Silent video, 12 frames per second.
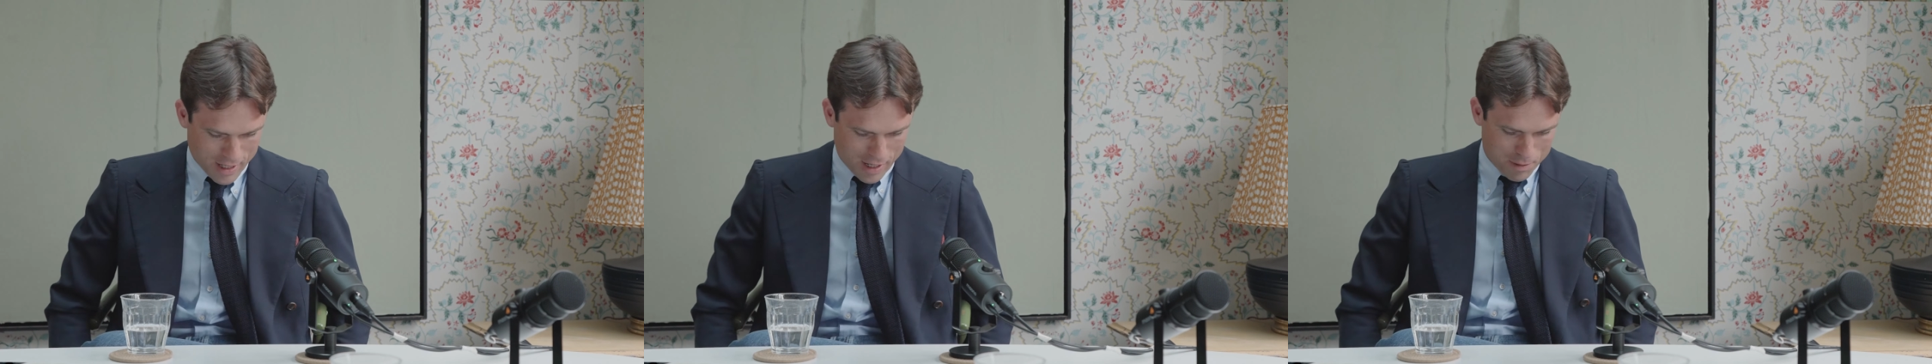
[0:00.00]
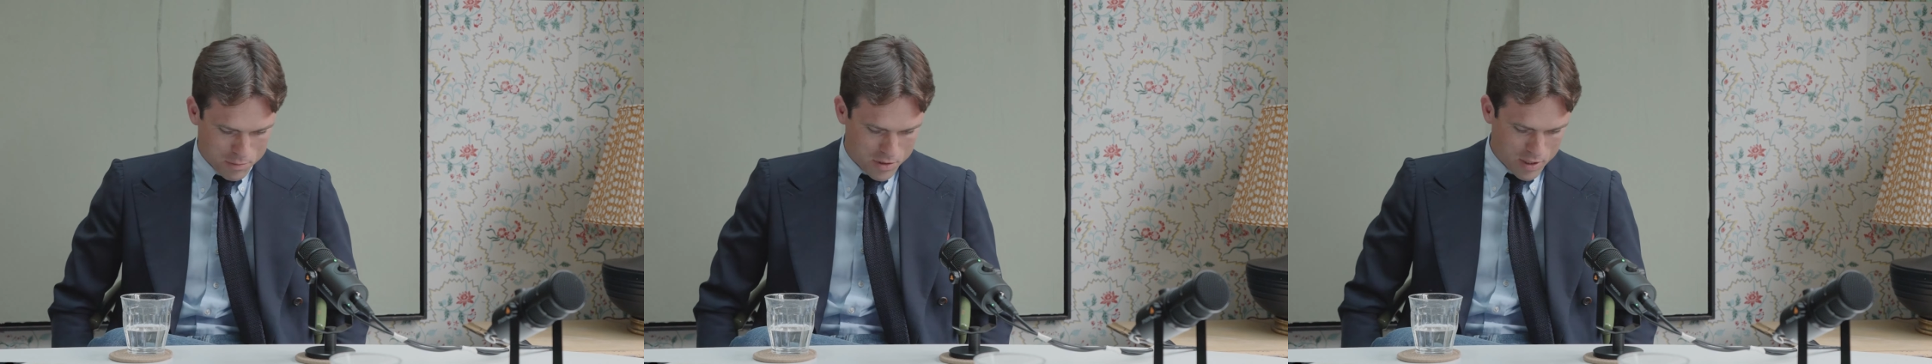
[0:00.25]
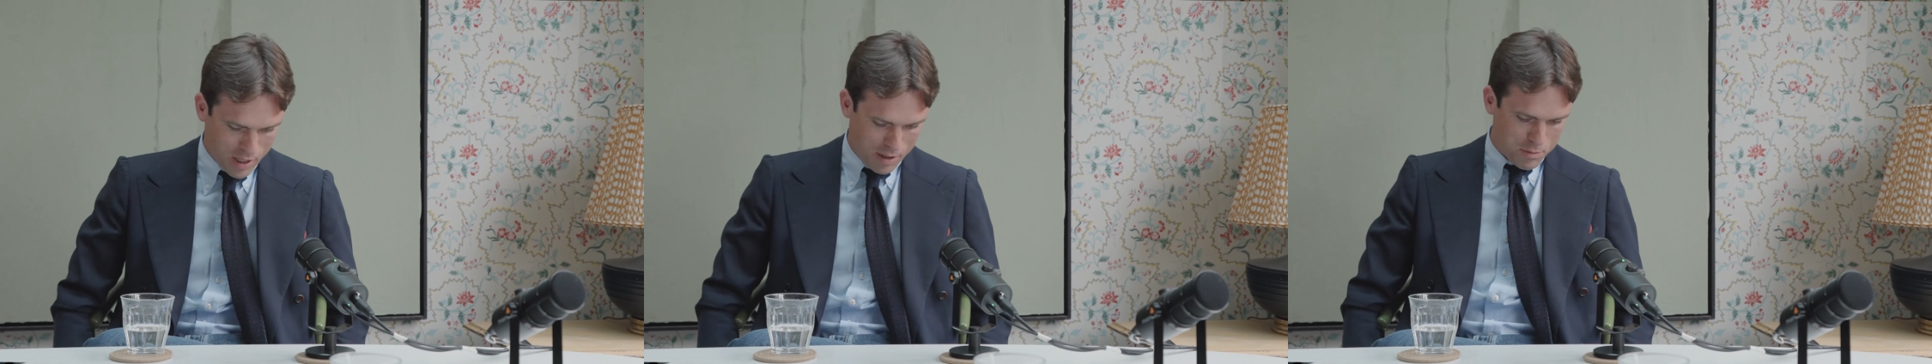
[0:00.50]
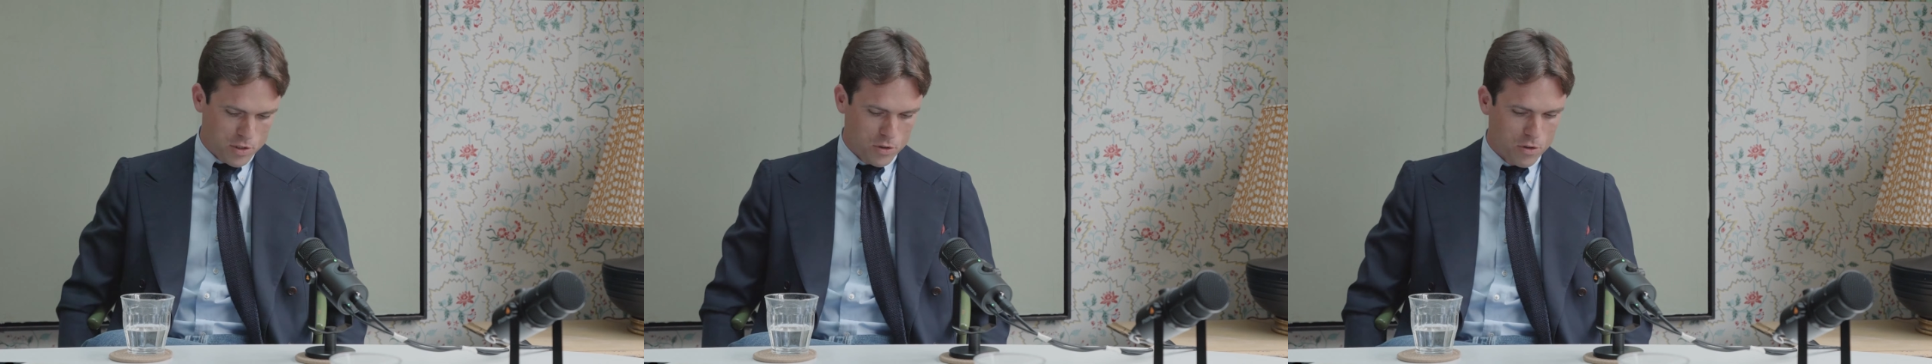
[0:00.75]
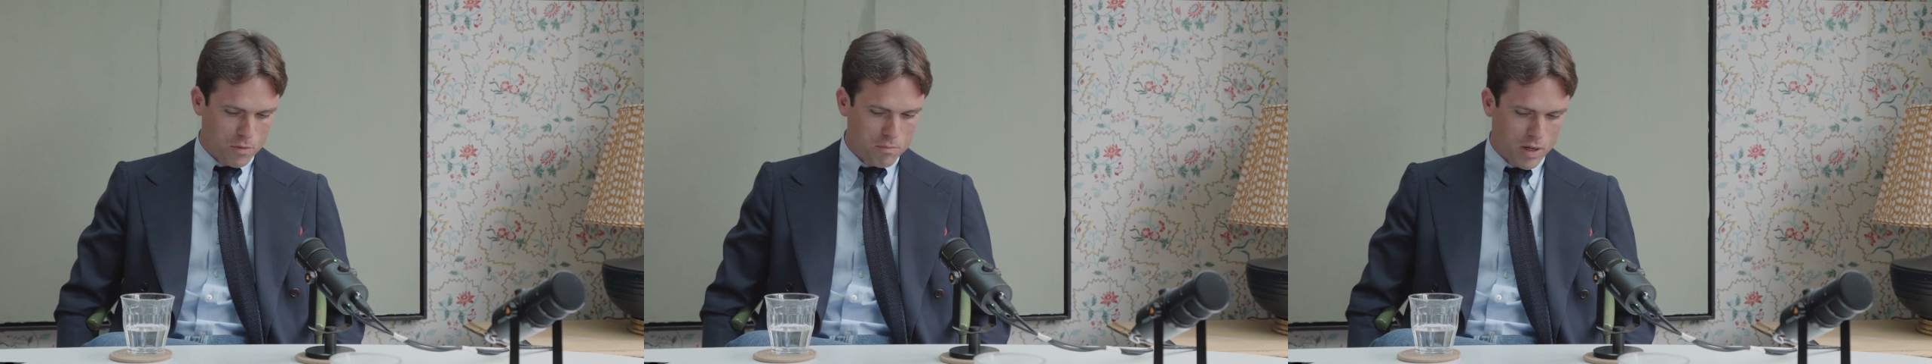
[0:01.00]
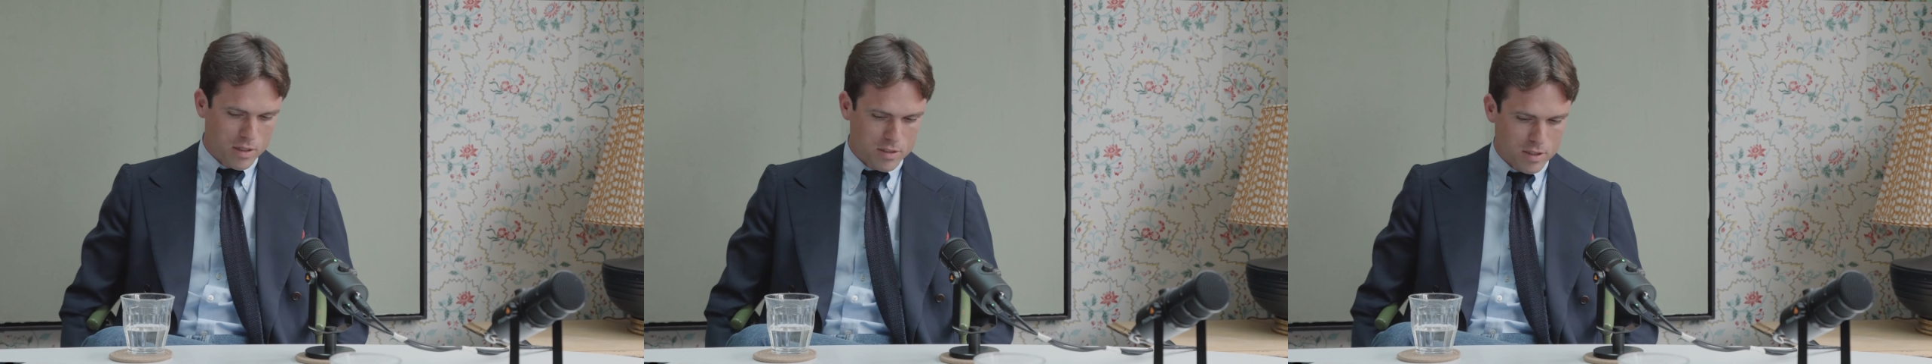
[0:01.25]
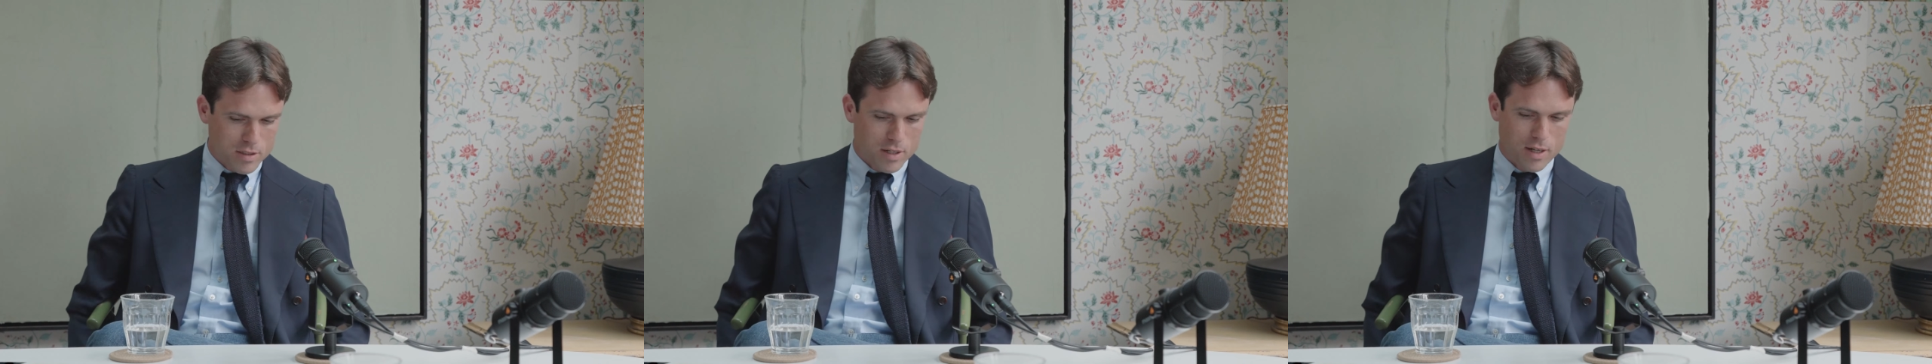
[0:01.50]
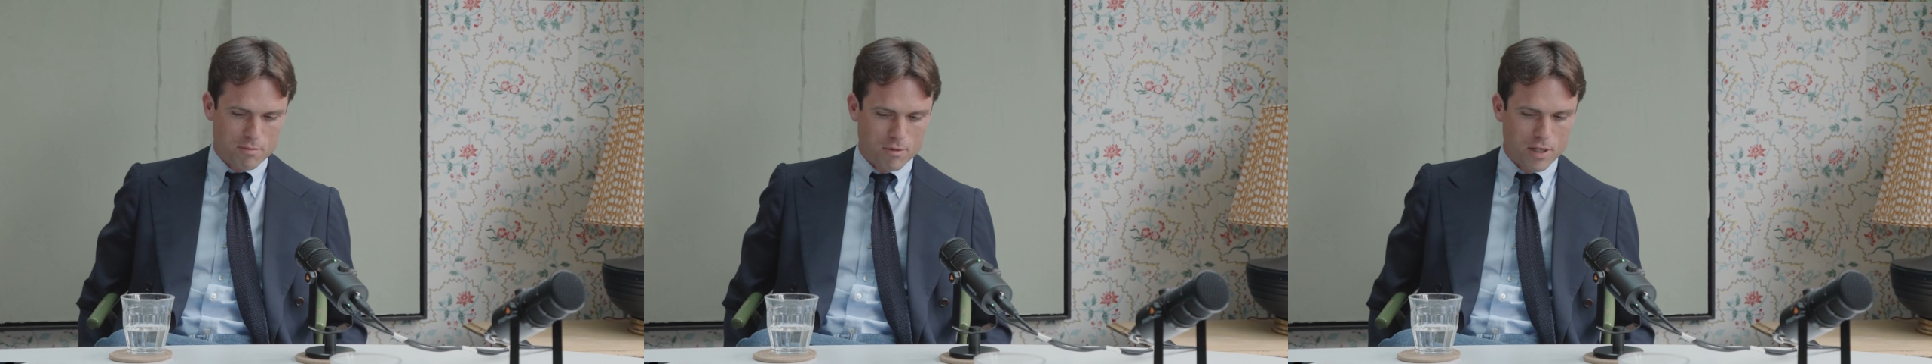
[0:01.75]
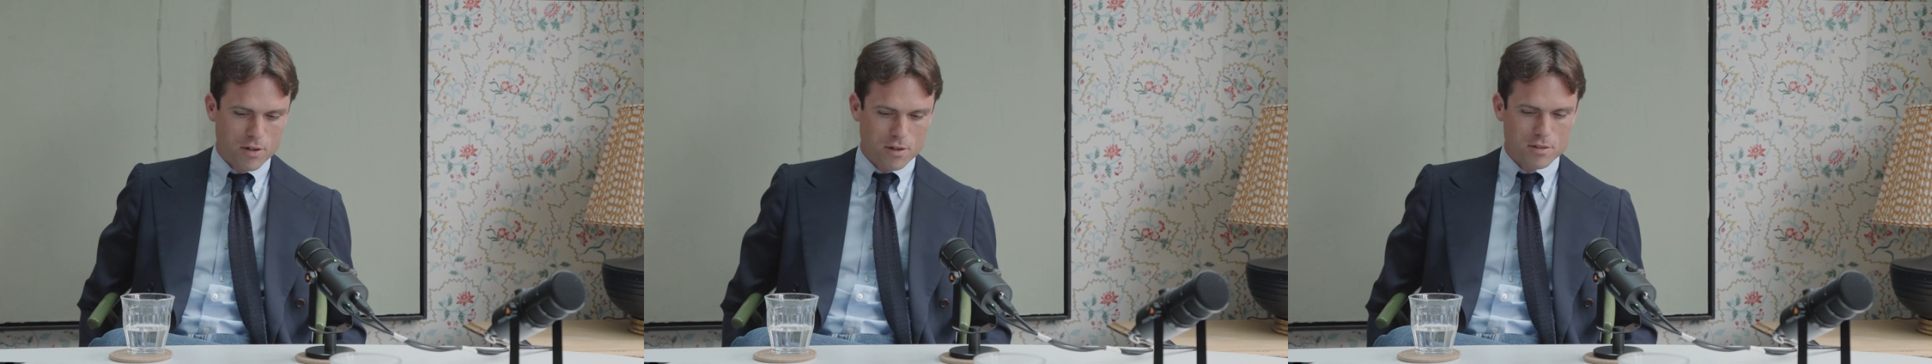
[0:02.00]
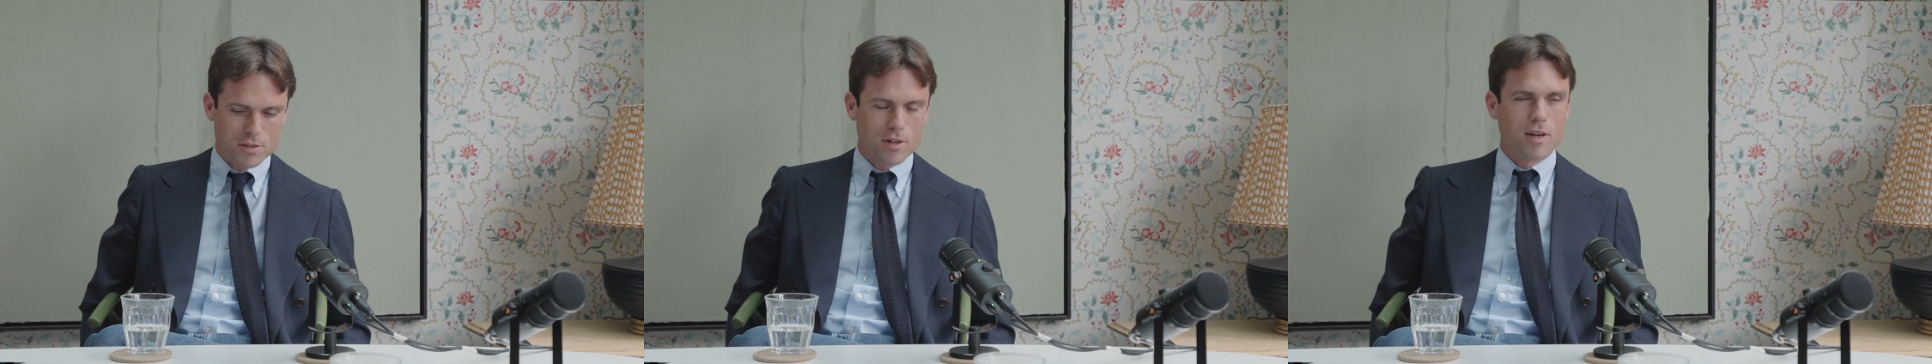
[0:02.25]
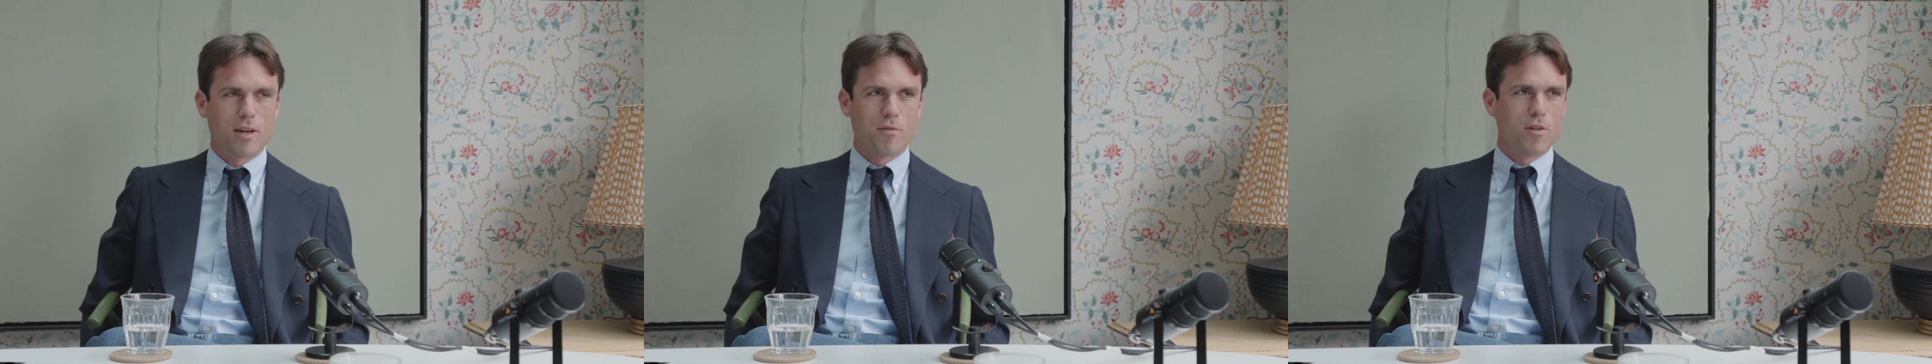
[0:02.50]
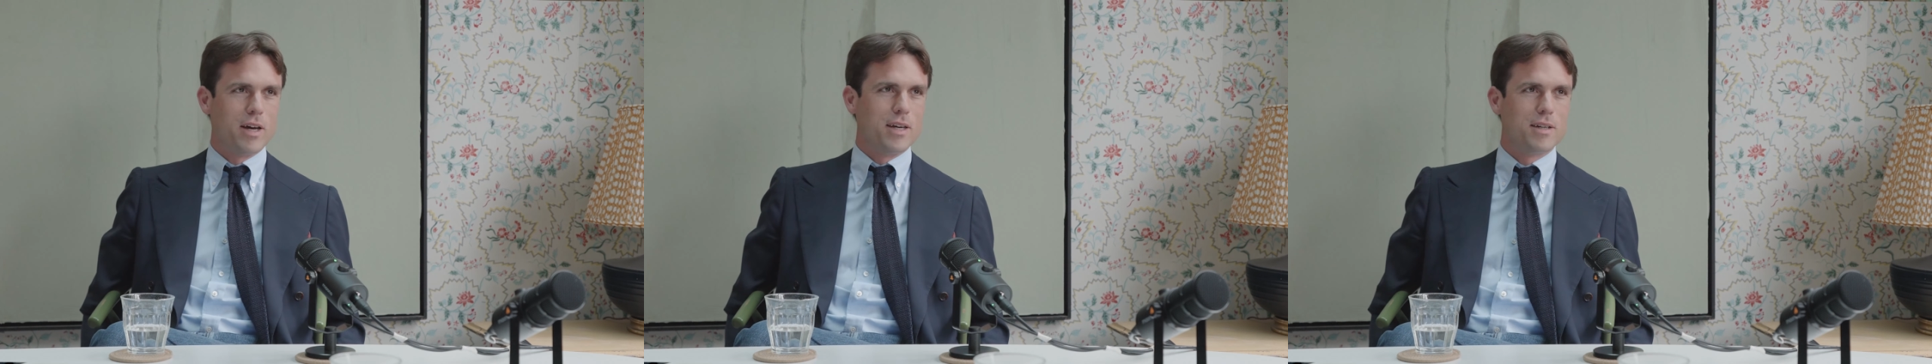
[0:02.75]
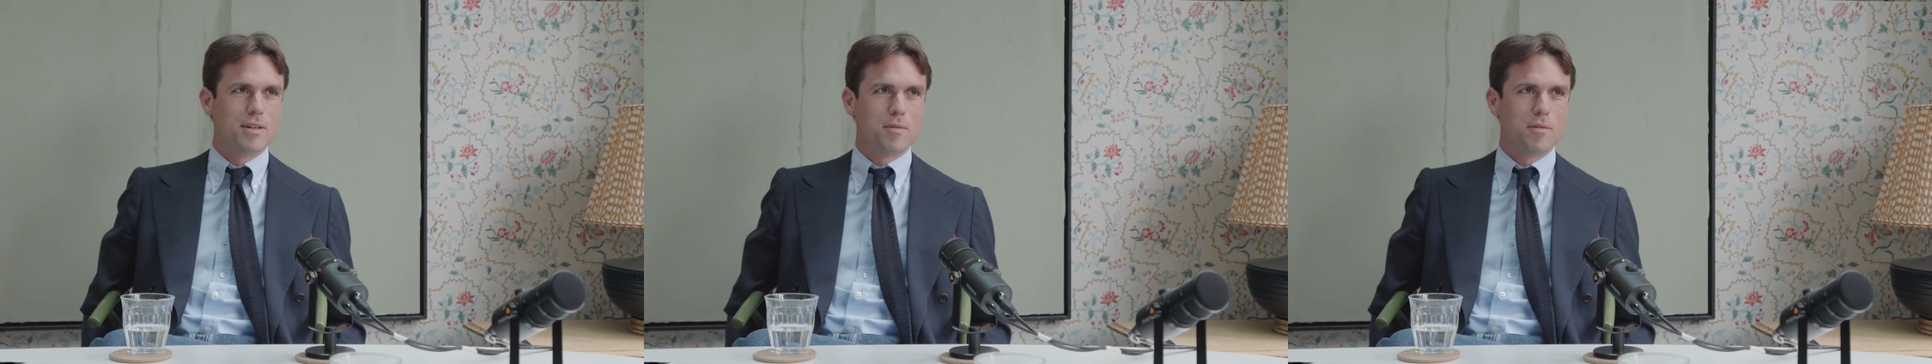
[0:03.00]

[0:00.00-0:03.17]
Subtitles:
I'm sure most of the time we're not doing it right,